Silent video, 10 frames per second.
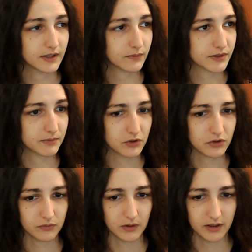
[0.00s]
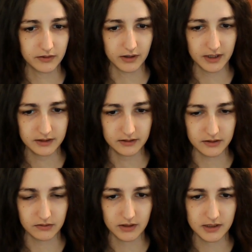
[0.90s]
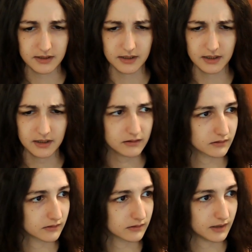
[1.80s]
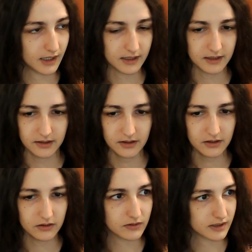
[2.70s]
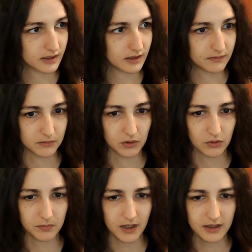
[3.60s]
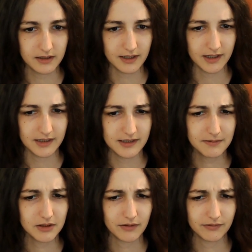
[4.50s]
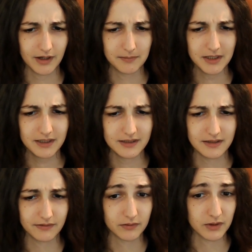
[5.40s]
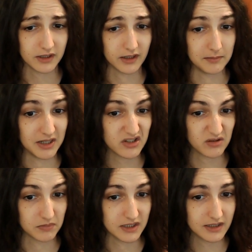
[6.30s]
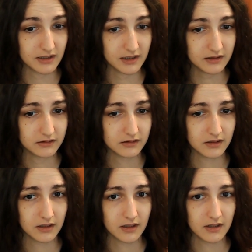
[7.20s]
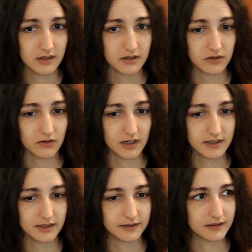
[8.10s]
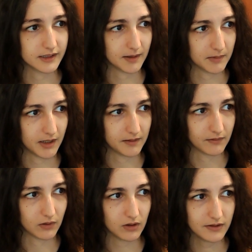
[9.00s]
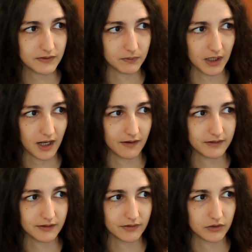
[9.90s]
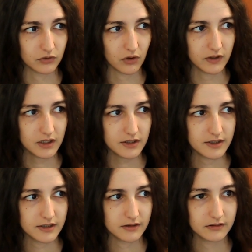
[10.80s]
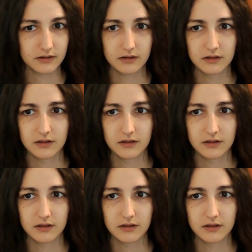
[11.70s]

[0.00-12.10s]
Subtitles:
So that was version one, right? As you can see, like here you see in the below part, it's like, it's a bit of, I made it as if it was an animation basically. So as the timeline evolves, we have different drawings.